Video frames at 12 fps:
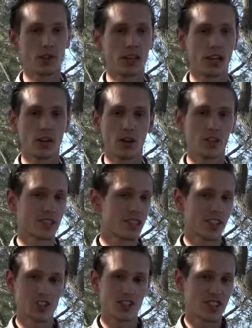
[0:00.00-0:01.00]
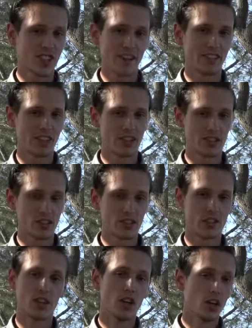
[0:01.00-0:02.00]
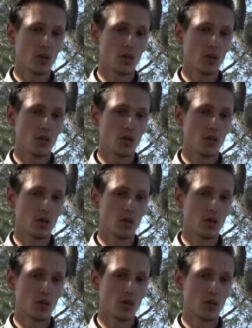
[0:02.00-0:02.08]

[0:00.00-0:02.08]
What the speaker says: we can go to 6 or 7 inches.